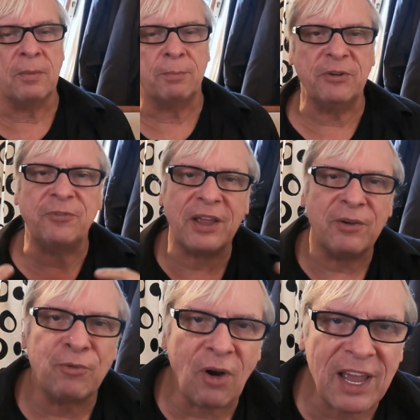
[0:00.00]
But if I
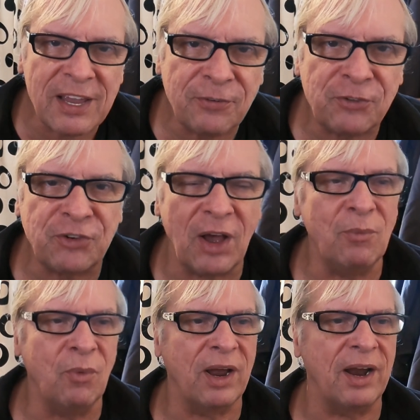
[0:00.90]
arrived
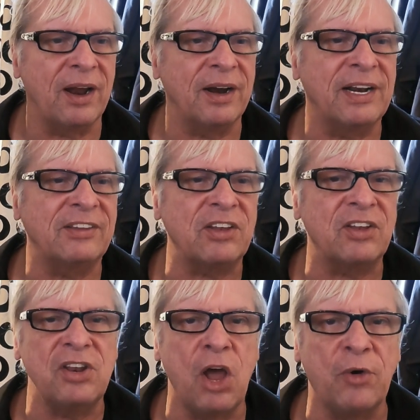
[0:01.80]
somewhere and I
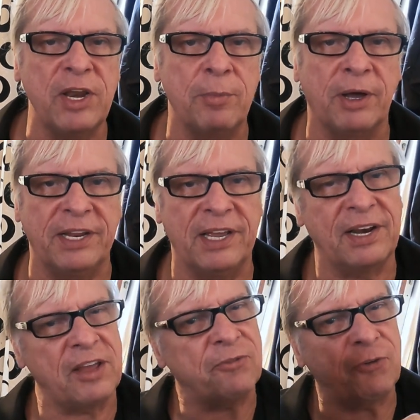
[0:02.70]
didn't know anybody
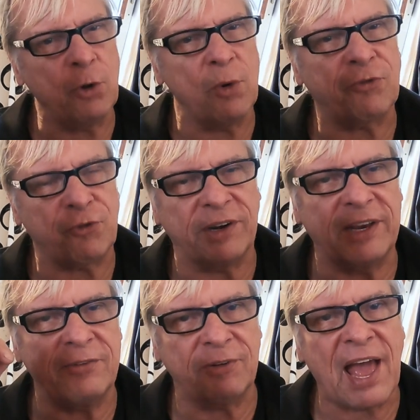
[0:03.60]
and I flew a
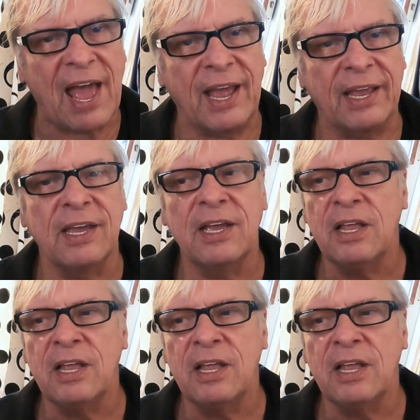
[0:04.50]
friendly flag,